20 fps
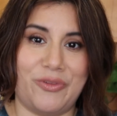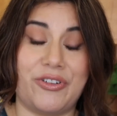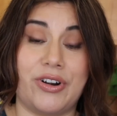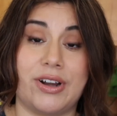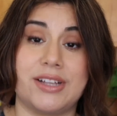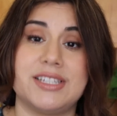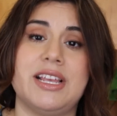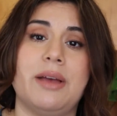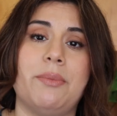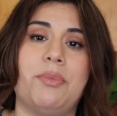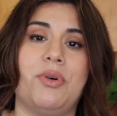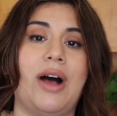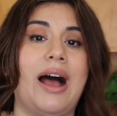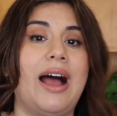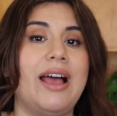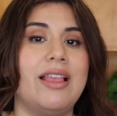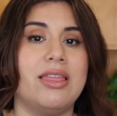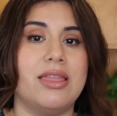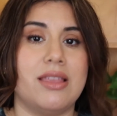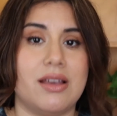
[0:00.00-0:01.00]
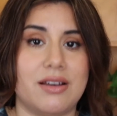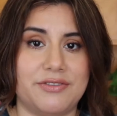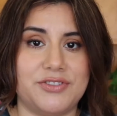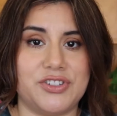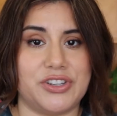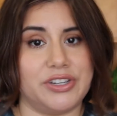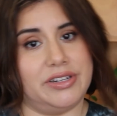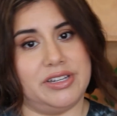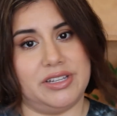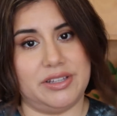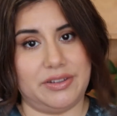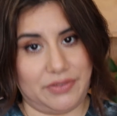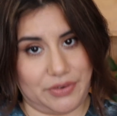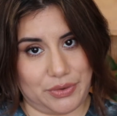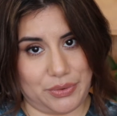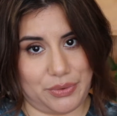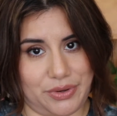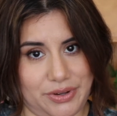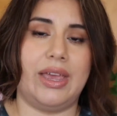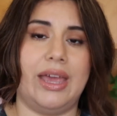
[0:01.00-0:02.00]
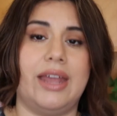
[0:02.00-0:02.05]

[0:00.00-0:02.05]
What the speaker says: For example, I love Chinese food,